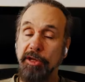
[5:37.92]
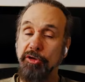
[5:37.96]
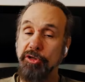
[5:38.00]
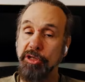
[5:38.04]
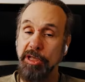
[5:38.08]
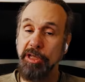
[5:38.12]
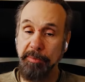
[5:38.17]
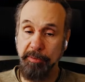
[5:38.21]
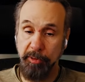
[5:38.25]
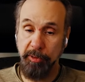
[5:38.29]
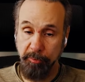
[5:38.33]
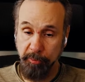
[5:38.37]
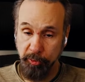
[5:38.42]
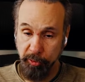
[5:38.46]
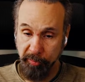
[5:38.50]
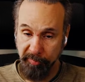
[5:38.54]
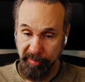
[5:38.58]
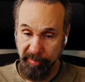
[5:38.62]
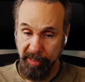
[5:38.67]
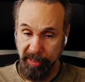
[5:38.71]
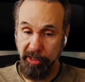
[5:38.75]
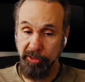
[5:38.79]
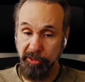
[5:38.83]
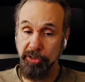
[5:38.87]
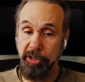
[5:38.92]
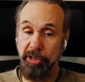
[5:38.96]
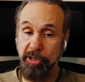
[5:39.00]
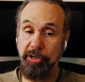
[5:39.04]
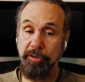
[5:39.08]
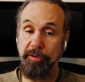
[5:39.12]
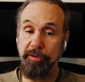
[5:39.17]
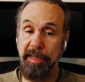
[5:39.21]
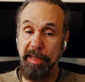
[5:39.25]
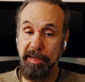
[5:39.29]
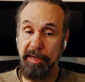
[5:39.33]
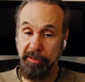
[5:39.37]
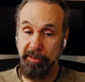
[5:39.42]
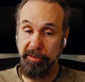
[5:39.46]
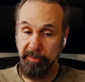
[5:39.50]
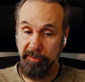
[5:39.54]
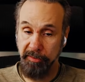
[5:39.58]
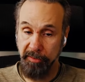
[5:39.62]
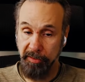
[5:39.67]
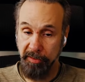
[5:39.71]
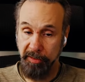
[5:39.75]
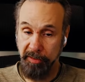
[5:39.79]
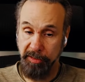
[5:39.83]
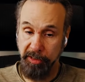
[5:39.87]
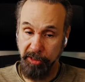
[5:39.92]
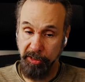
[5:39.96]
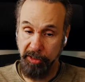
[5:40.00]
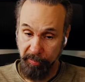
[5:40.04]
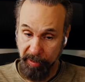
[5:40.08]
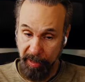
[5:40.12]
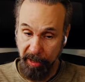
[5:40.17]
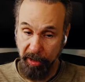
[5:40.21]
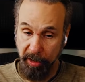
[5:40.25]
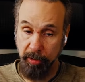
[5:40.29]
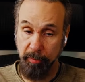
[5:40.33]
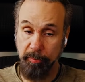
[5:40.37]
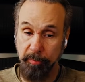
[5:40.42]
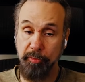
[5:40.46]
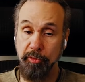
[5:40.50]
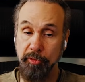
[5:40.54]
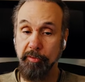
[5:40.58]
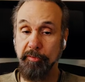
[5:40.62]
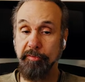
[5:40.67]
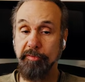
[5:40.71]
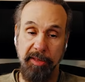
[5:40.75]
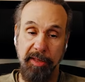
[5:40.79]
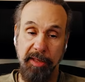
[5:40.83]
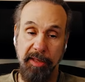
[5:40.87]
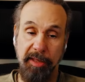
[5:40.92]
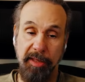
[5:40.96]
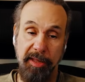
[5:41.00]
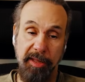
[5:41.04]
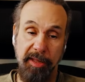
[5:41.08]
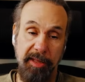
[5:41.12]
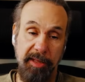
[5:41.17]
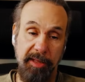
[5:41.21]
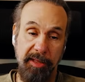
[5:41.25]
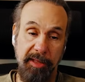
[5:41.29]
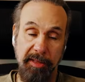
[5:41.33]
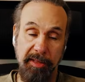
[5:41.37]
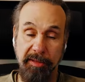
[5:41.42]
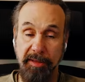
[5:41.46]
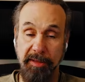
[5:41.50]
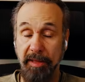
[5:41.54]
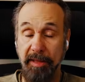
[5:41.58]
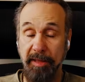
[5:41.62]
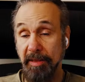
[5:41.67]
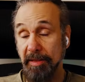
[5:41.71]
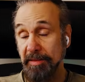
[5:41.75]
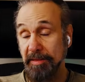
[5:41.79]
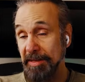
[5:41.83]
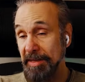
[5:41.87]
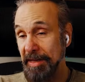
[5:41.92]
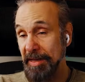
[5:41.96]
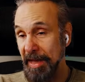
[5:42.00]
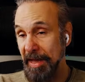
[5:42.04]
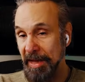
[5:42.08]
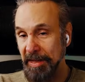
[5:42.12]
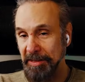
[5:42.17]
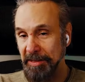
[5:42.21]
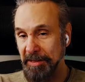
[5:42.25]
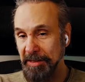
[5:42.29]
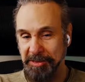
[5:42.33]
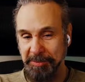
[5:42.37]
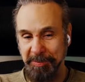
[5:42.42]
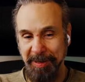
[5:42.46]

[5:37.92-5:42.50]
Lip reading: you keep improving until you get it, error proof. And then D8 is